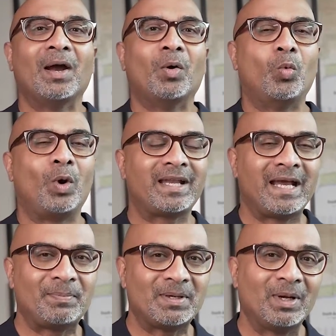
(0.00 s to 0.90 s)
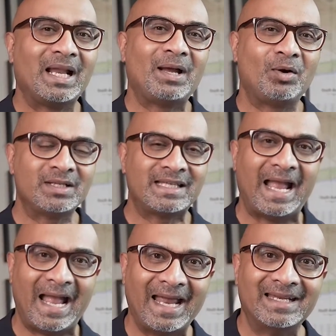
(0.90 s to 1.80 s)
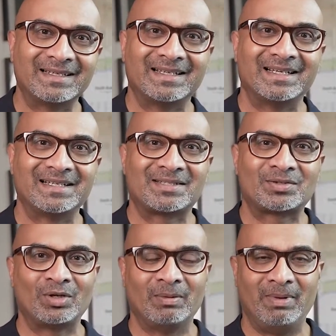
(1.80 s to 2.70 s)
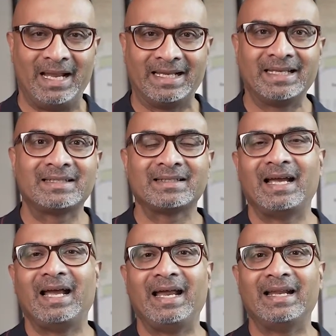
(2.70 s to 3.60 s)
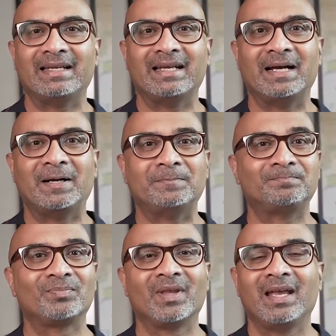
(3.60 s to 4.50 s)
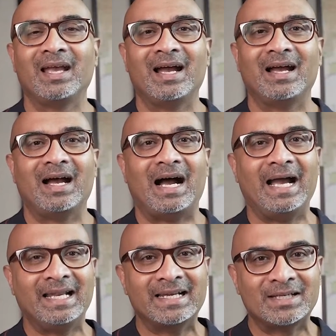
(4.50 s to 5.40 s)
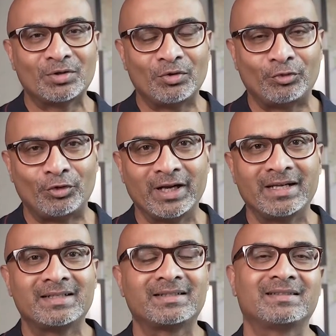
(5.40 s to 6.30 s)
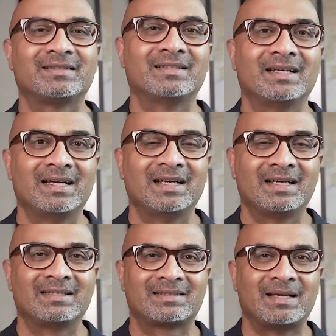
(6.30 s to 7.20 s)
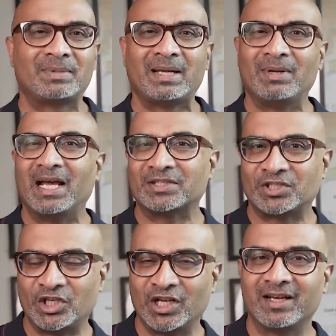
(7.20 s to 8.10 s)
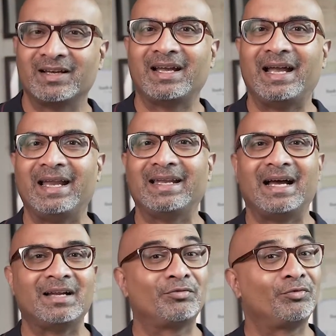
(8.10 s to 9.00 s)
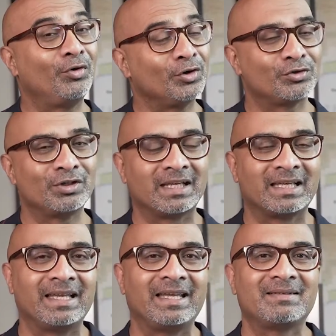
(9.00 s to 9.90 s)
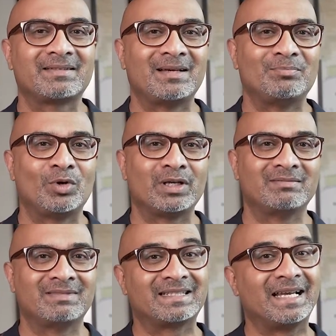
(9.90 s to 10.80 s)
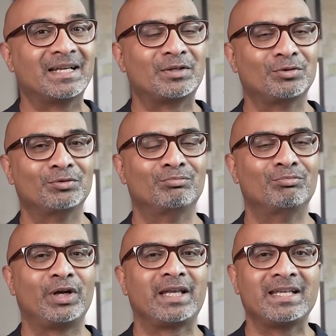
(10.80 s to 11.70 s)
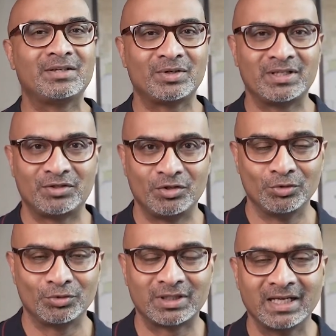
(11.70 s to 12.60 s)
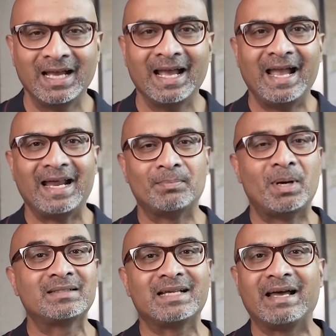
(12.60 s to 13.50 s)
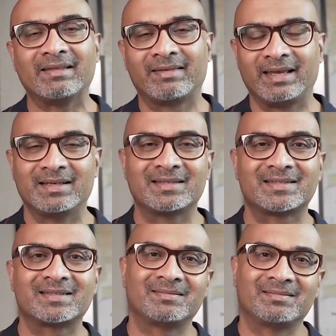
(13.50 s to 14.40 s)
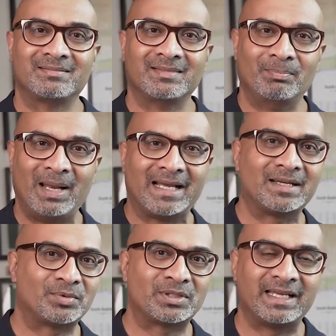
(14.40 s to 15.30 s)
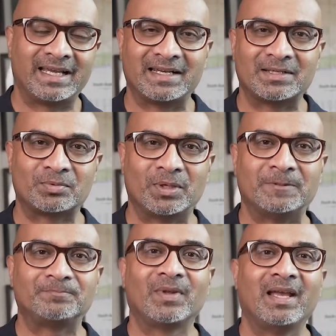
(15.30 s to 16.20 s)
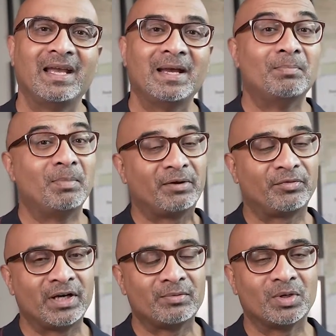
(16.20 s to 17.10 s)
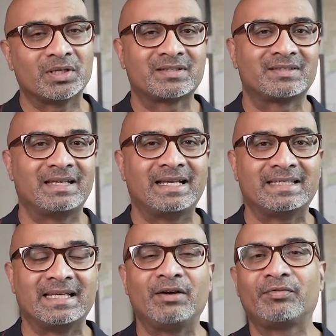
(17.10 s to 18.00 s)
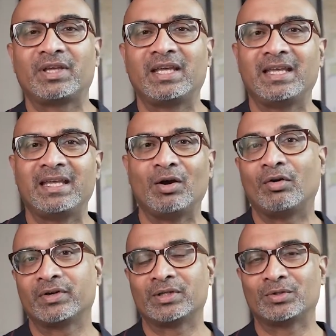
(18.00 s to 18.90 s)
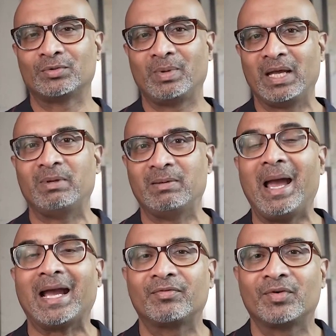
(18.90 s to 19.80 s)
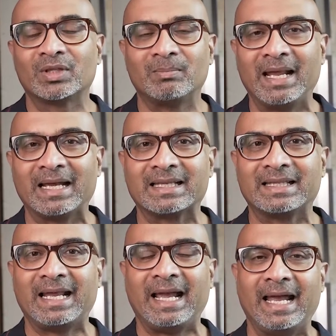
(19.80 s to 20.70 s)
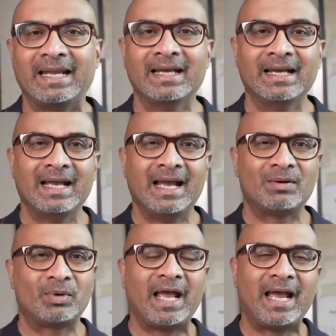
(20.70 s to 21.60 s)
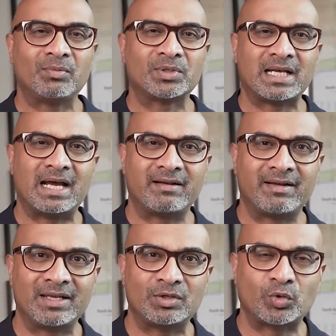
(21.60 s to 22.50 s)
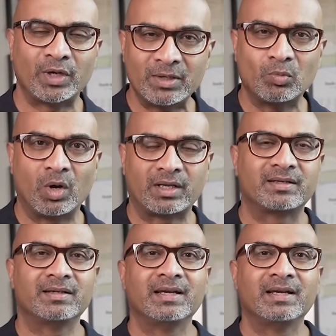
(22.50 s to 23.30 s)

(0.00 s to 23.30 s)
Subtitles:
what happened? Well, I always had a solar blanket, and I lent it to a friend sometime last year, and unfortunately someone decided to break into his ute, and amongst other things the blanket was taken as well. My friend was nice enough, he offered to pay me back for the blanket that I had, and what I had was a 120 watt